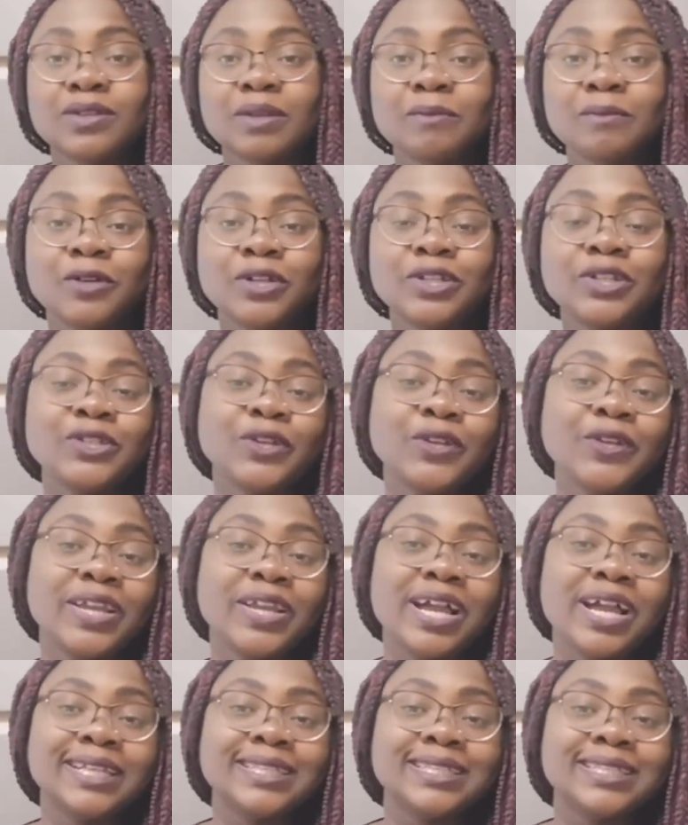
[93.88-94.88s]
So I'm going to show
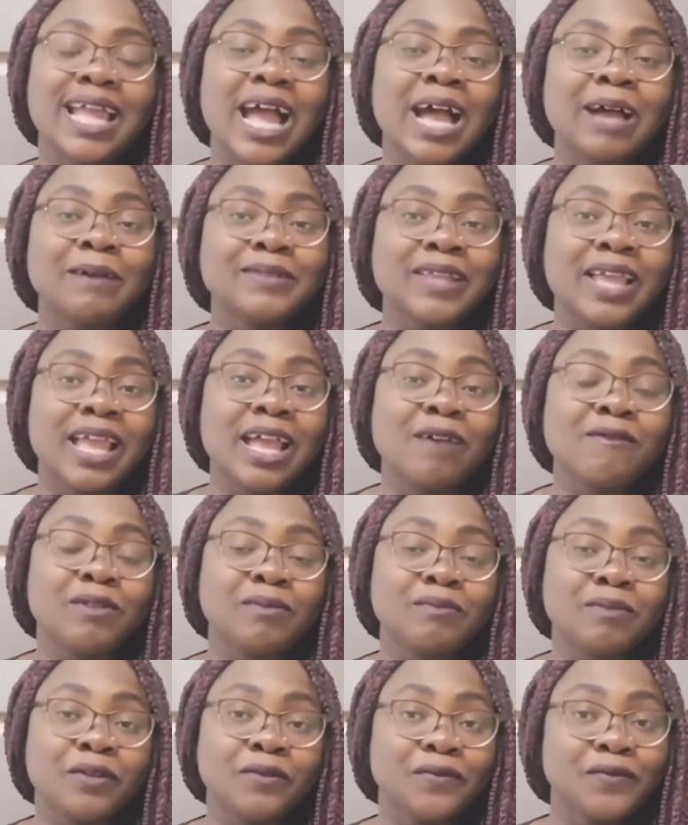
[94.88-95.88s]
you guys the apps I have
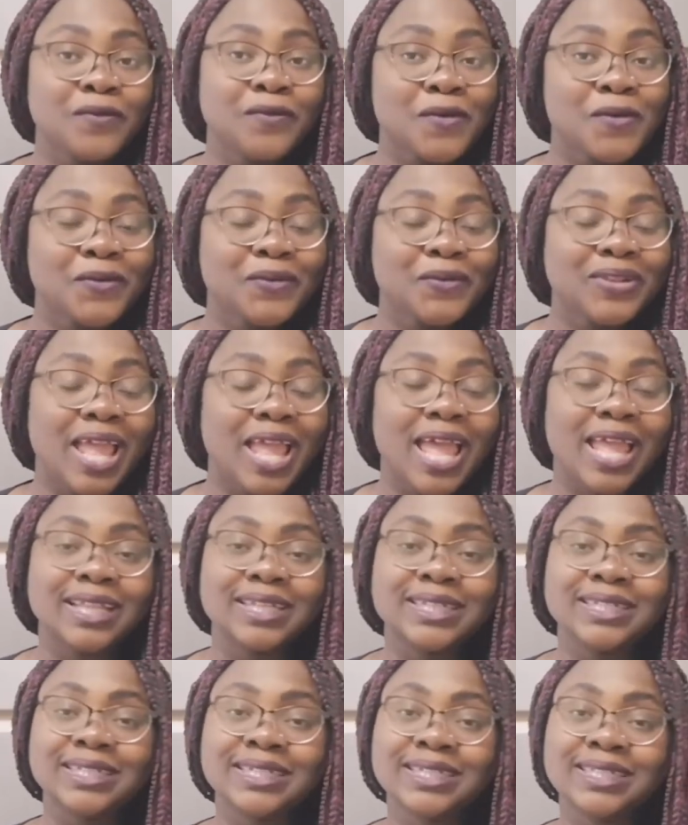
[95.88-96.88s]
in my phone
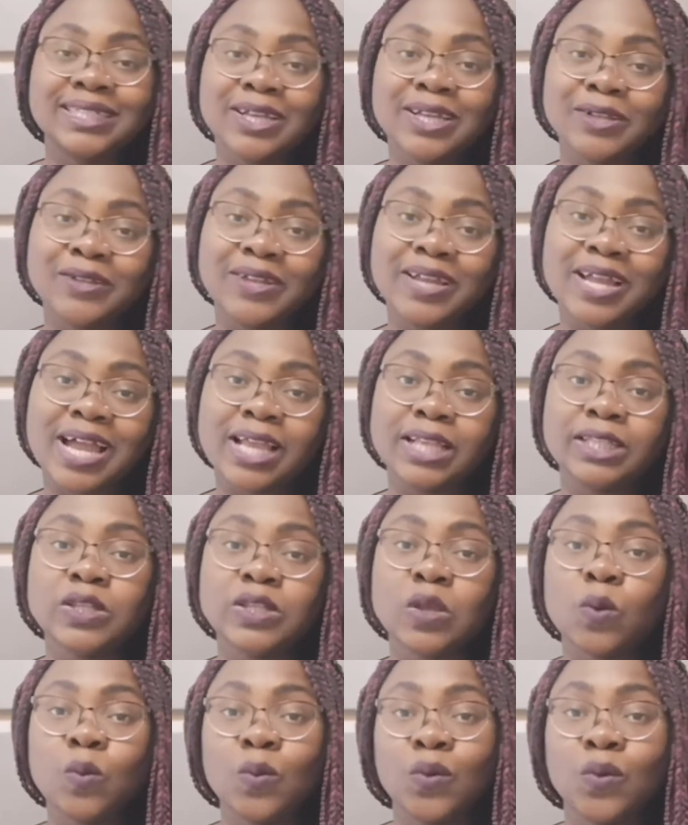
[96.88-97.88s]
and tell you
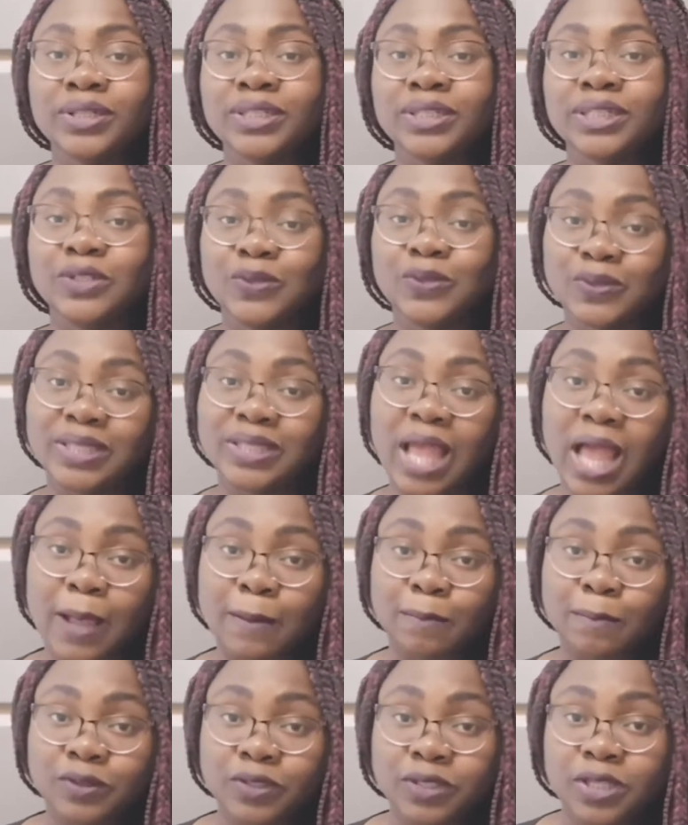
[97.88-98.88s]
guys what those
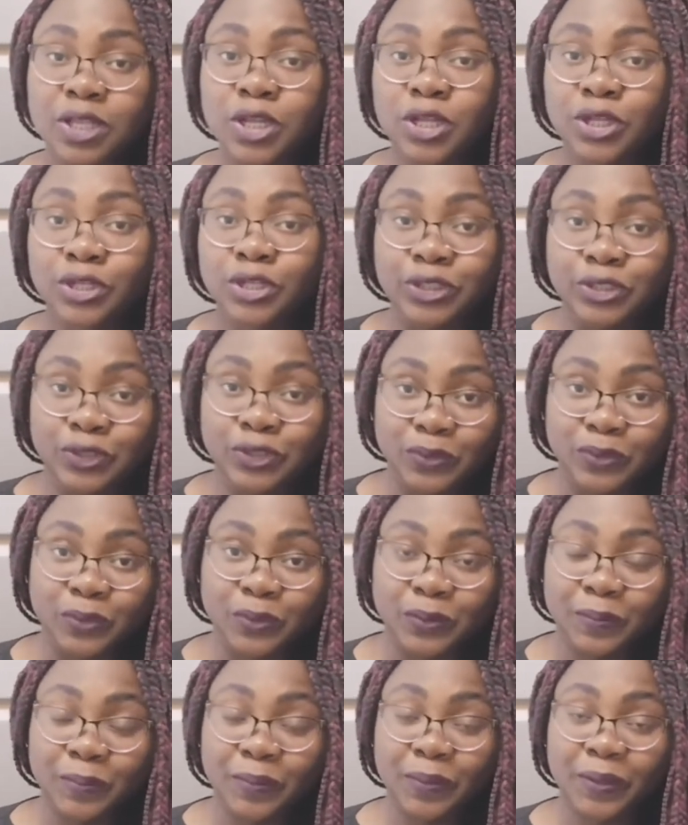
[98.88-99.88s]
apps do.